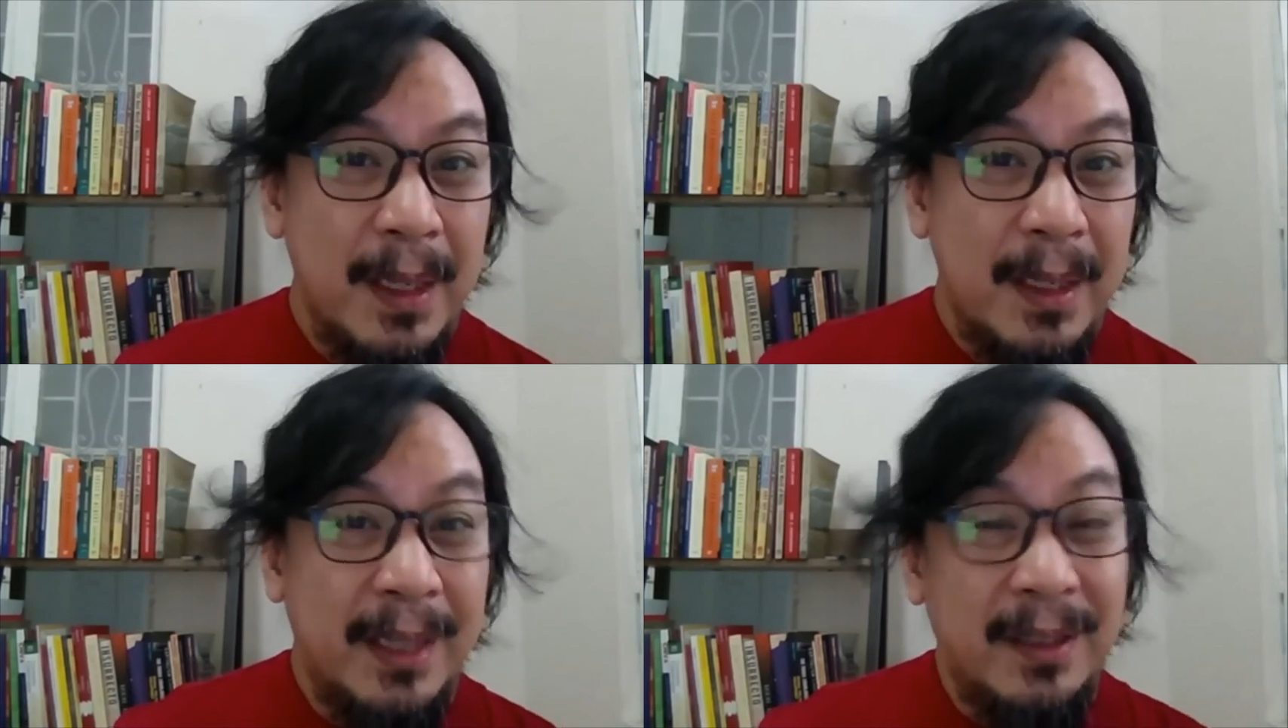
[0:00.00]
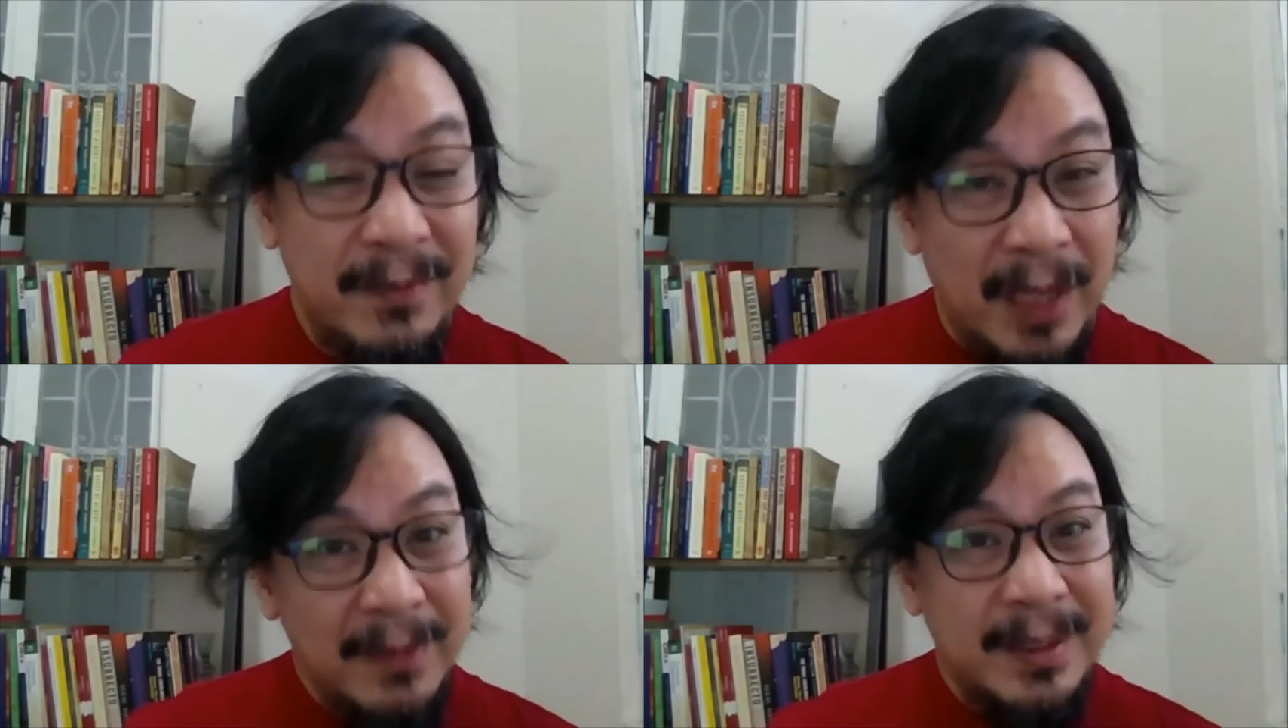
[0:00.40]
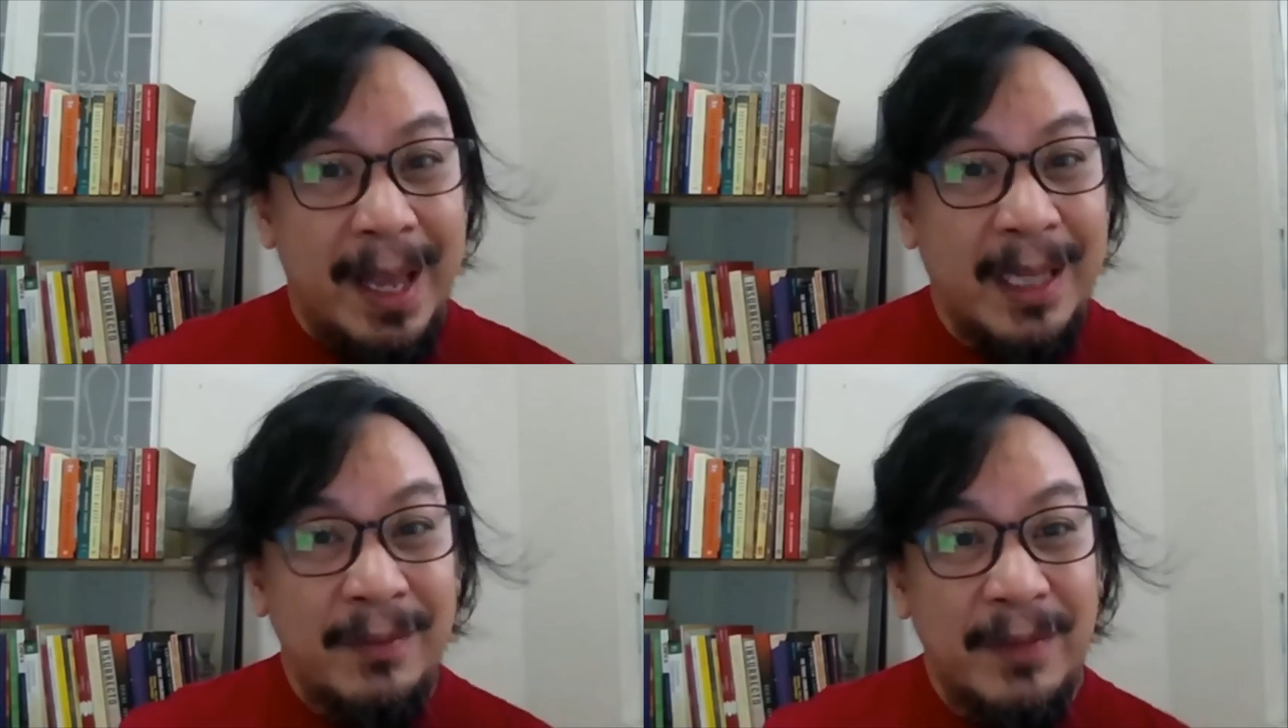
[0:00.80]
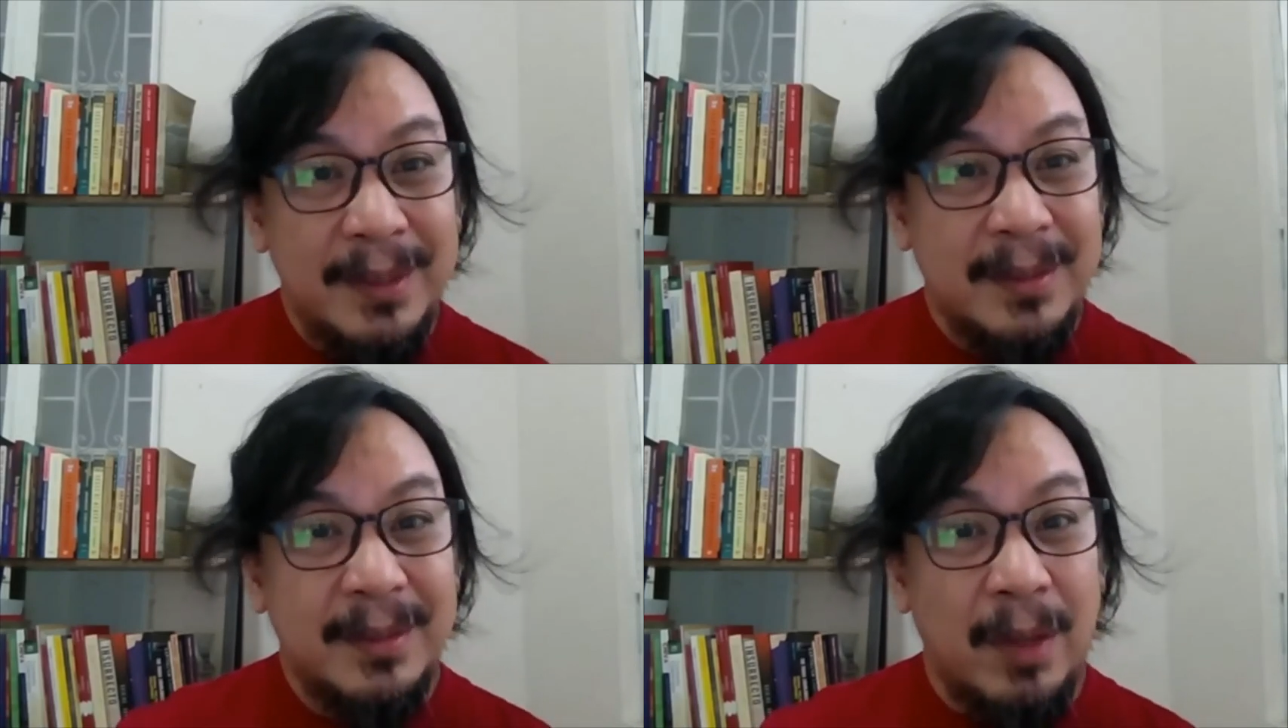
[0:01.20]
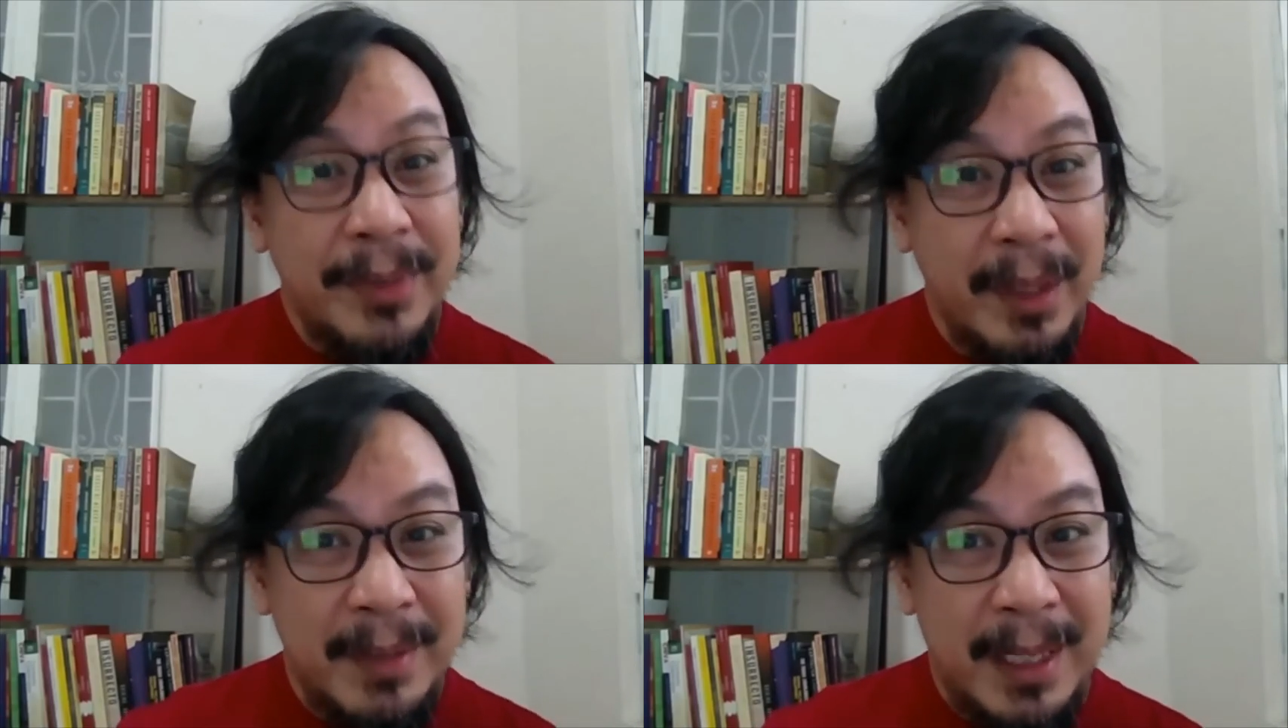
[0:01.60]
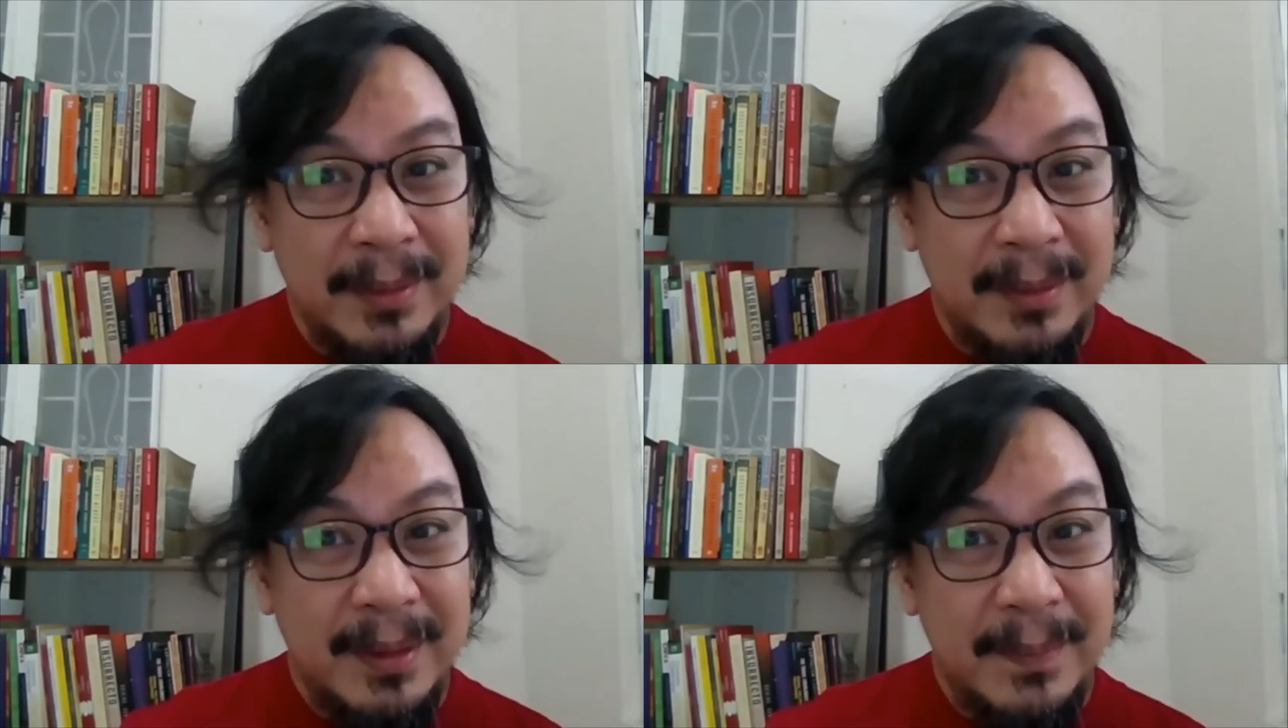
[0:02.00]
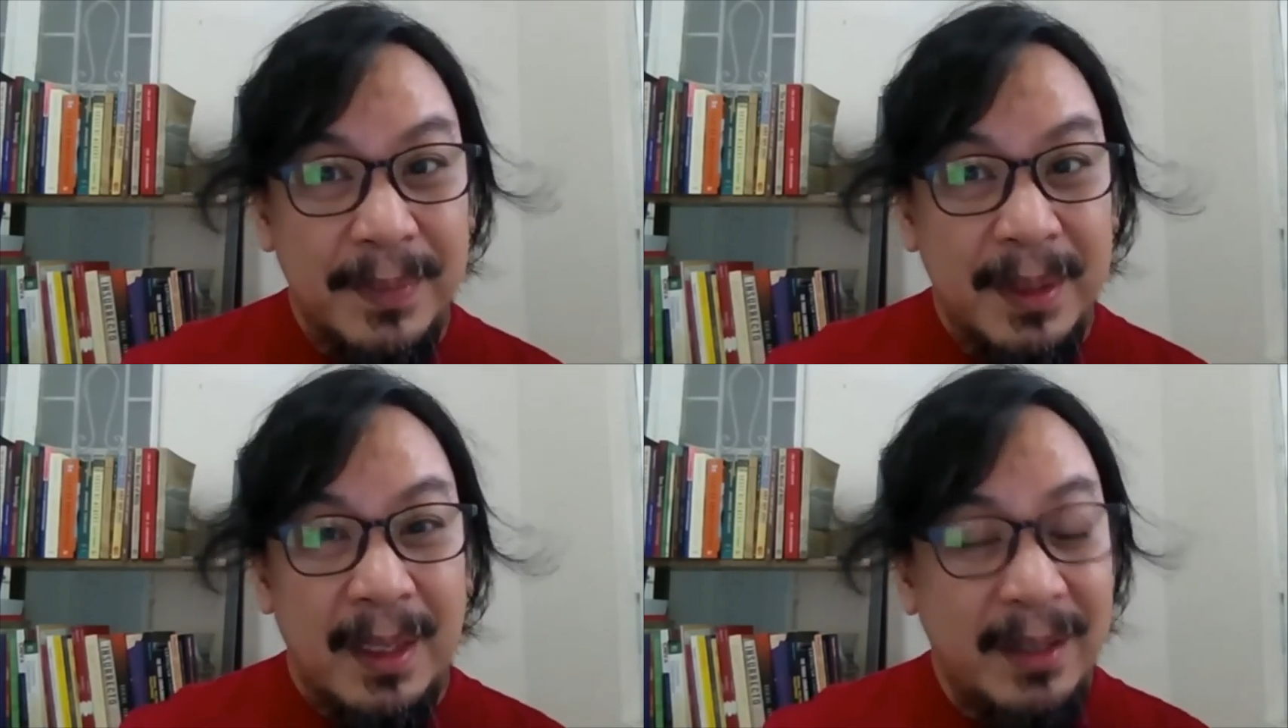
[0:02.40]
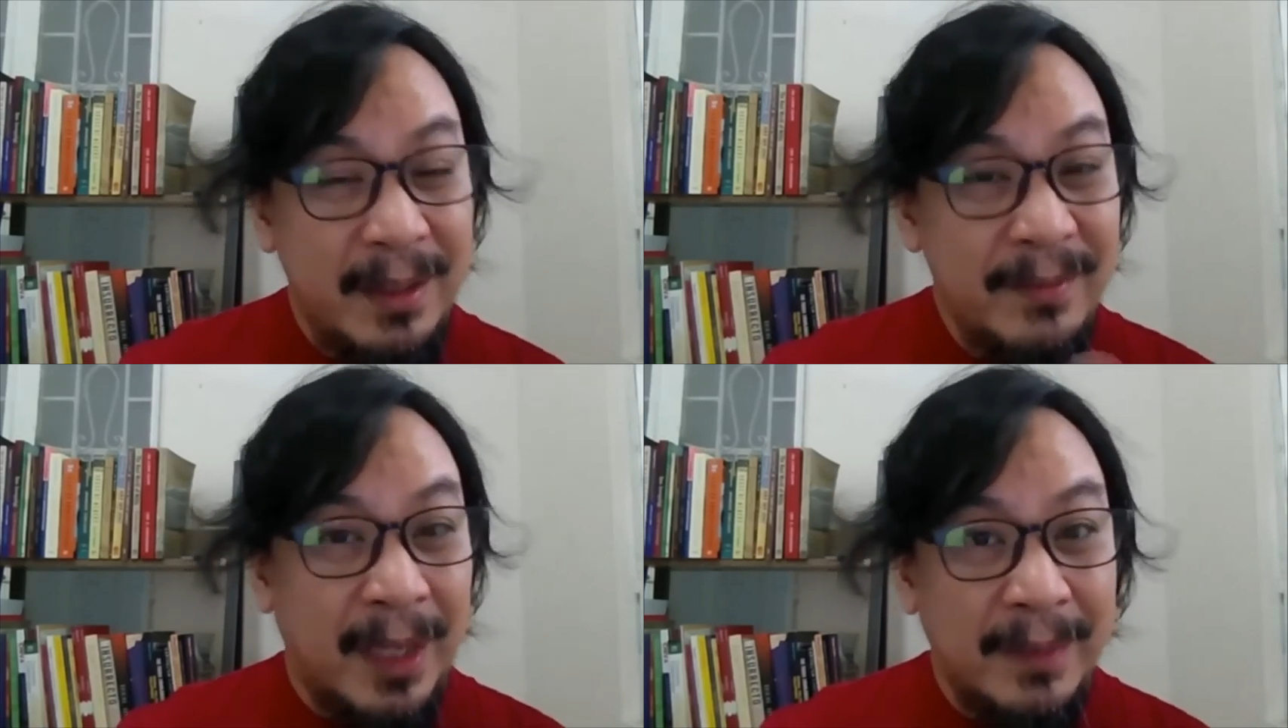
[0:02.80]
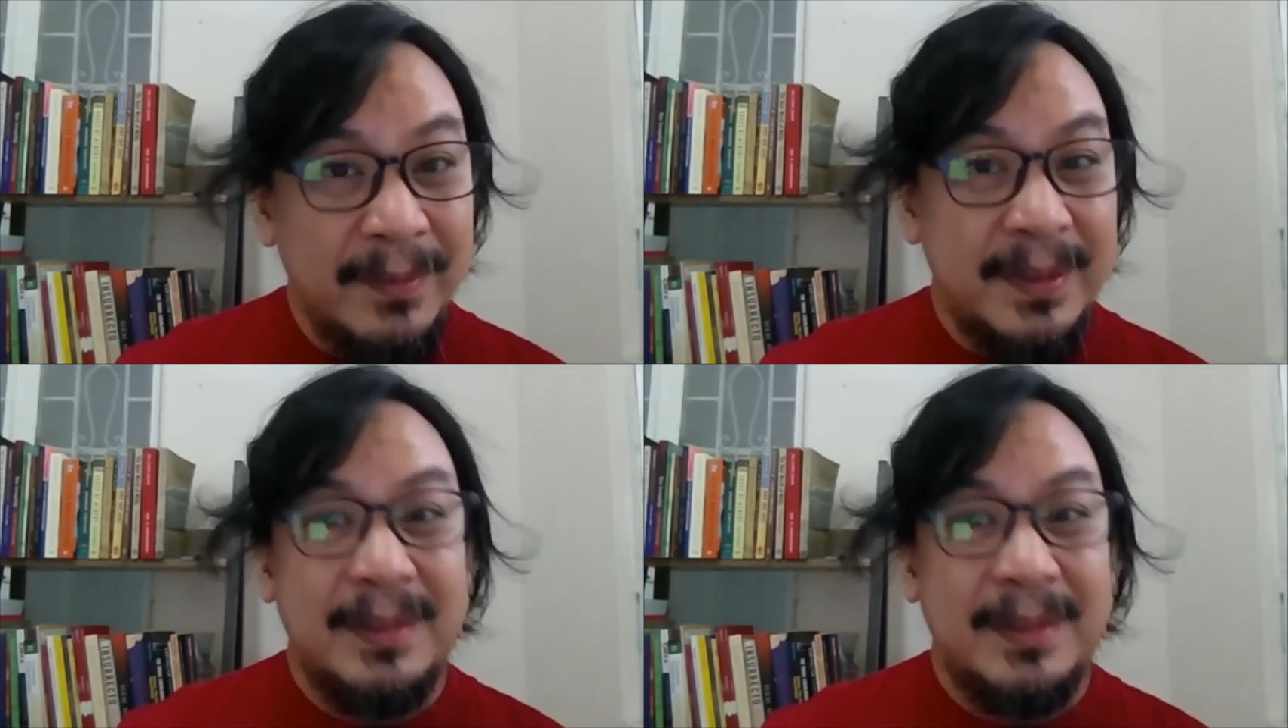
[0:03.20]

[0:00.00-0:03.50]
It involves activists on the ground. It involves